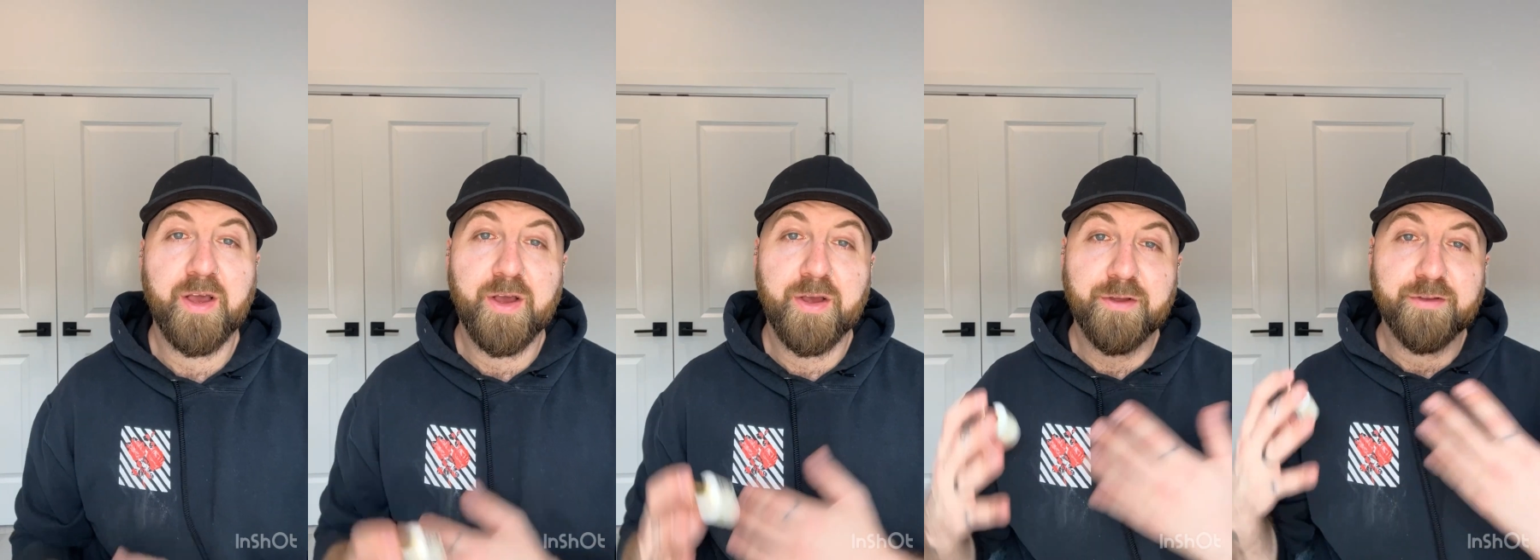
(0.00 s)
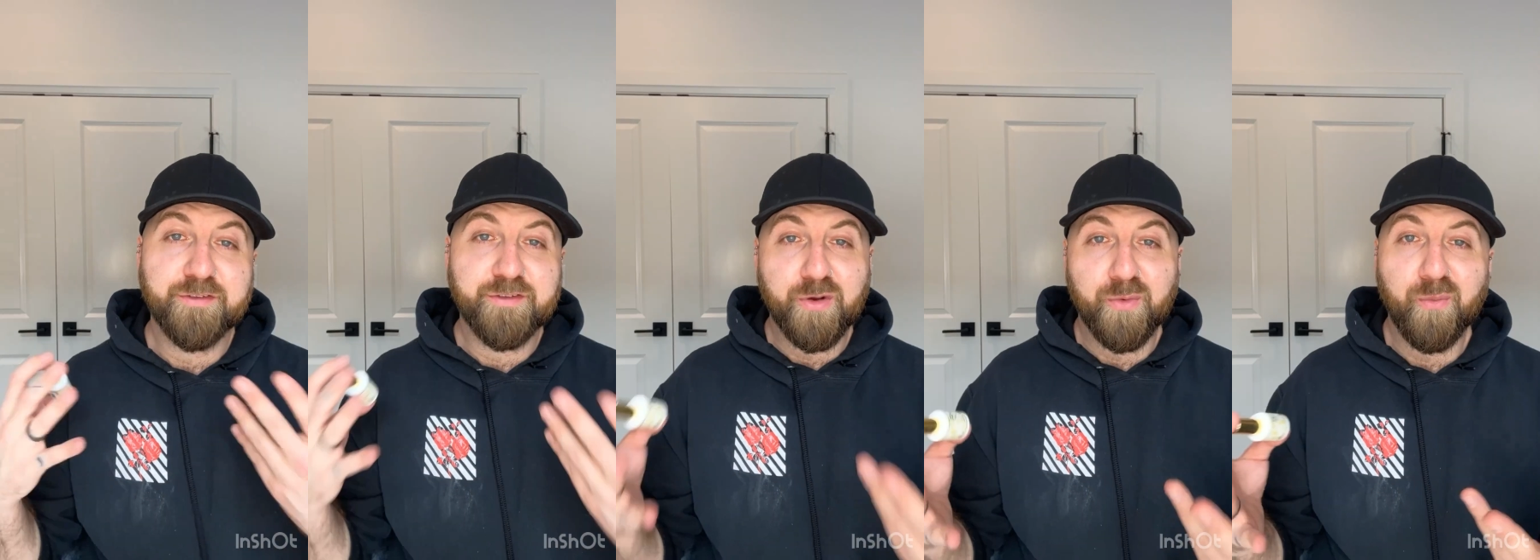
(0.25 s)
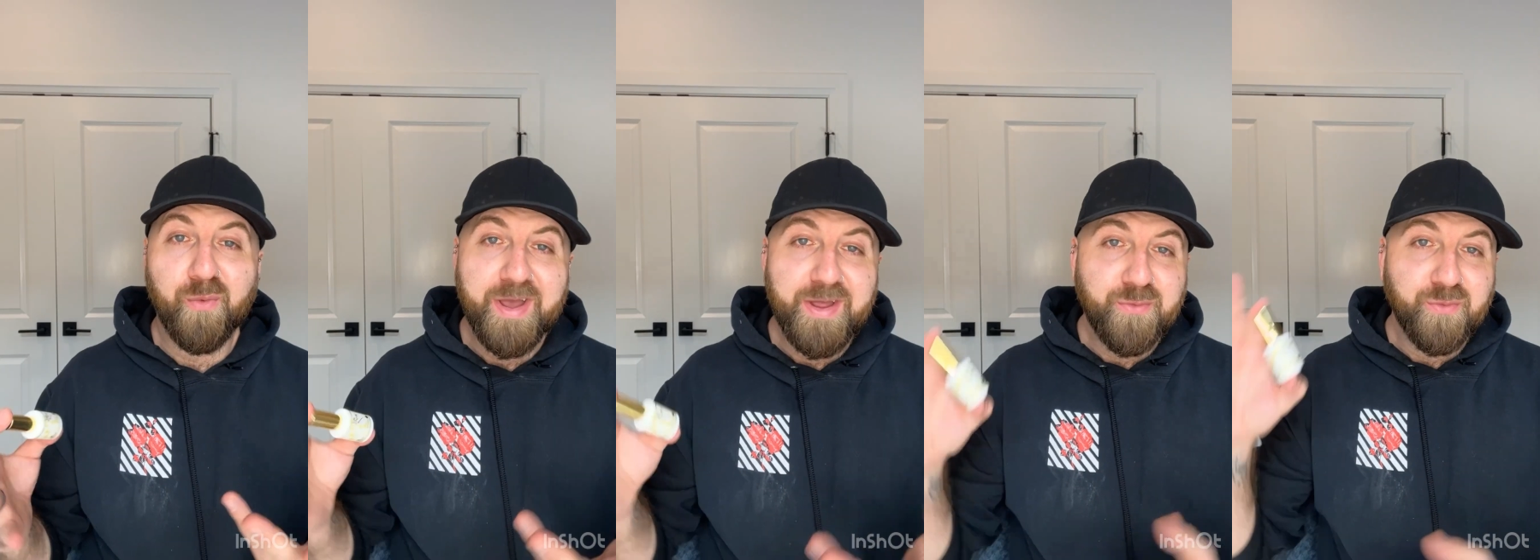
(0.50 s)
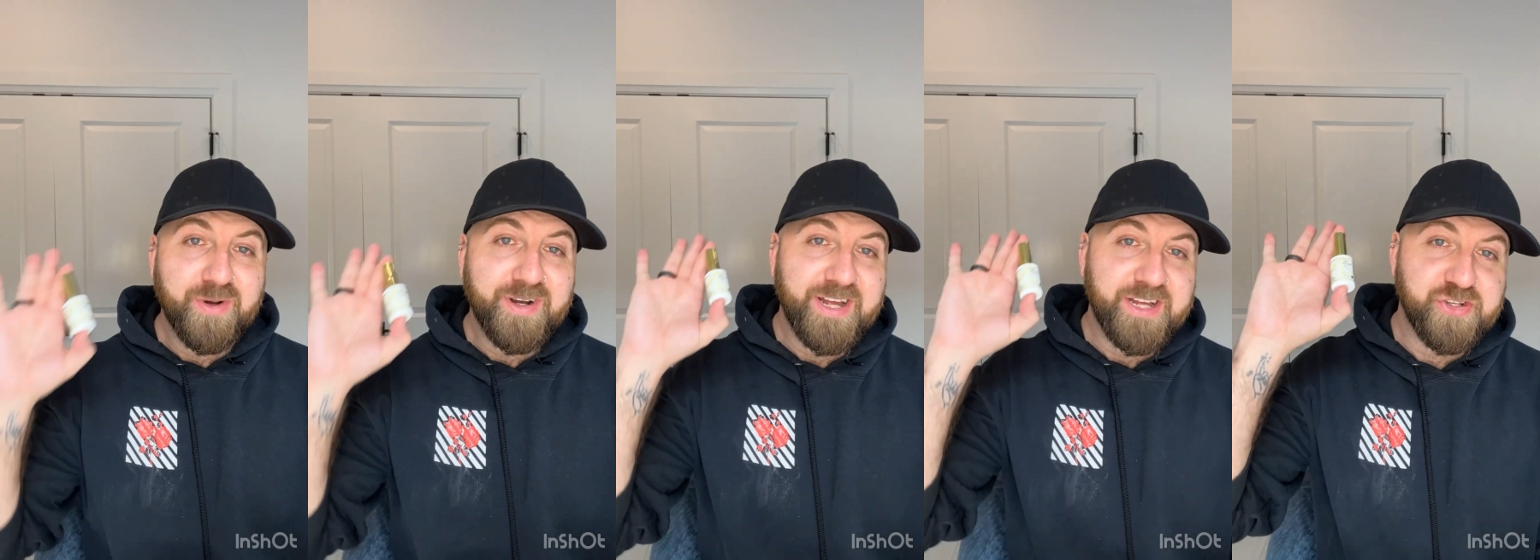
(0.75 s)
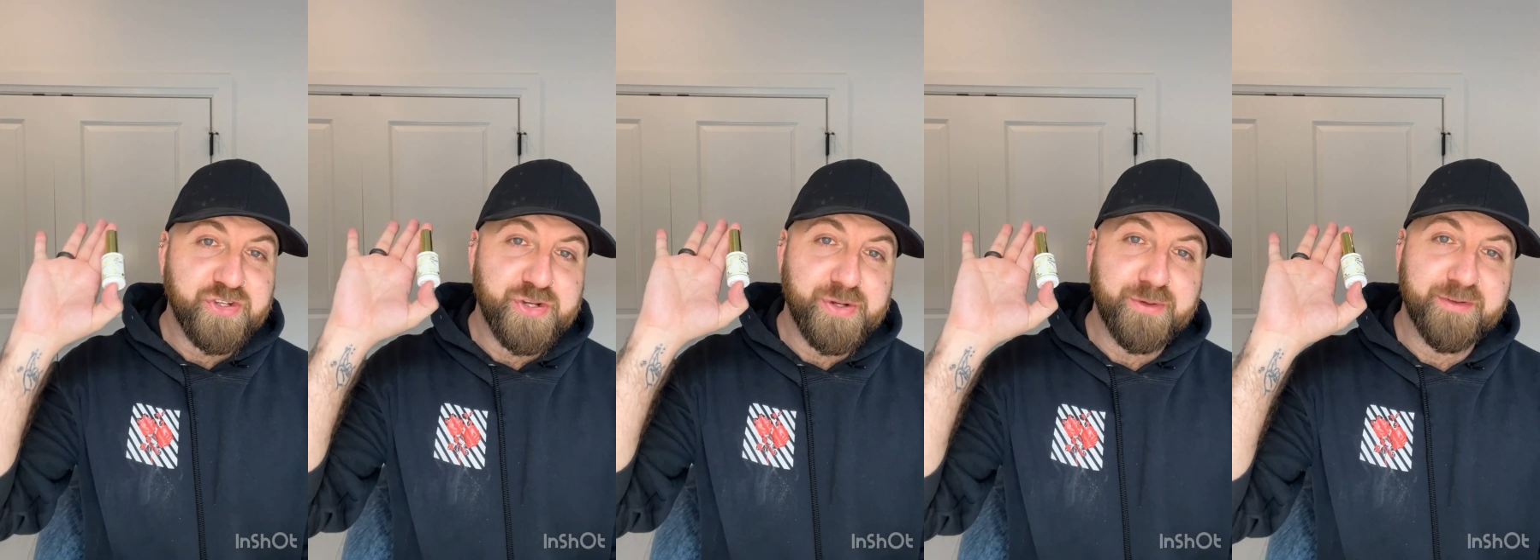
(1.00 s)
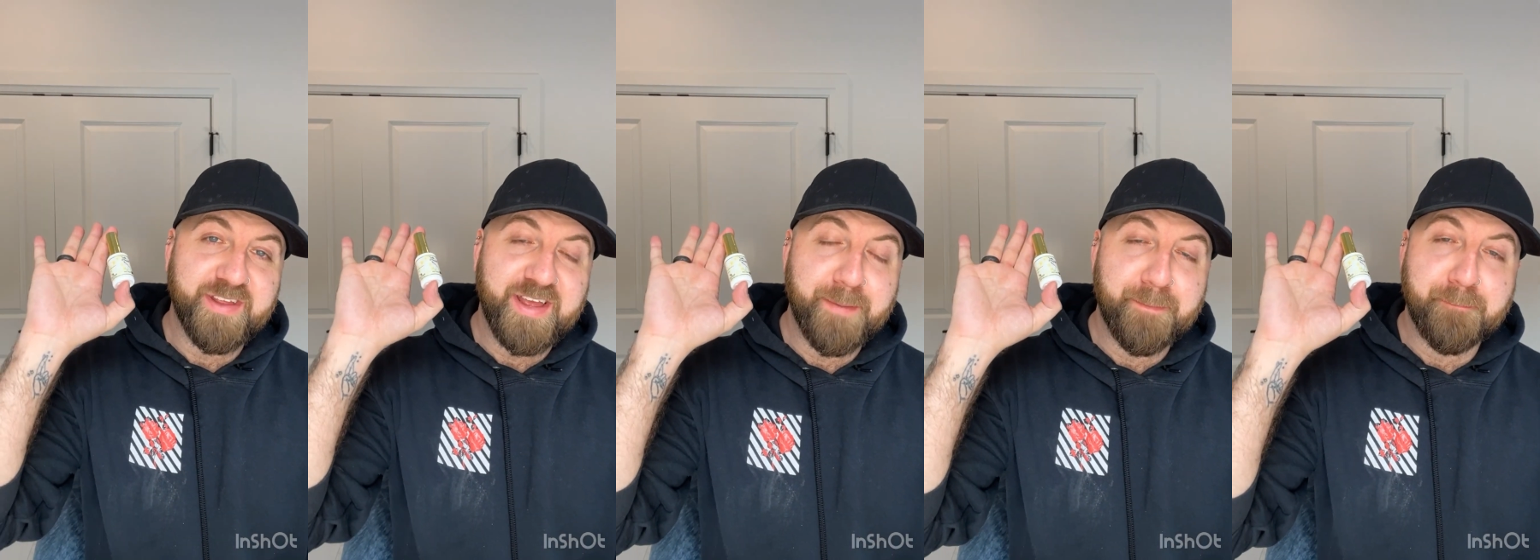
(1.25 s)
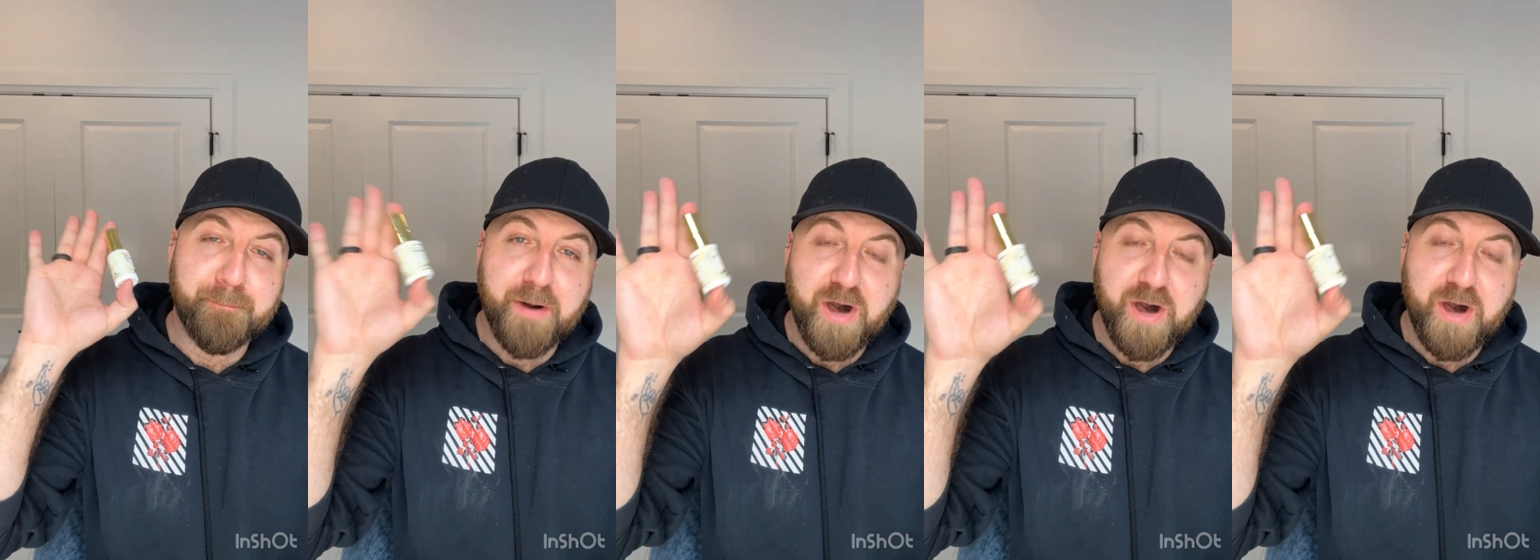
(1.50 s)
So when would I choose a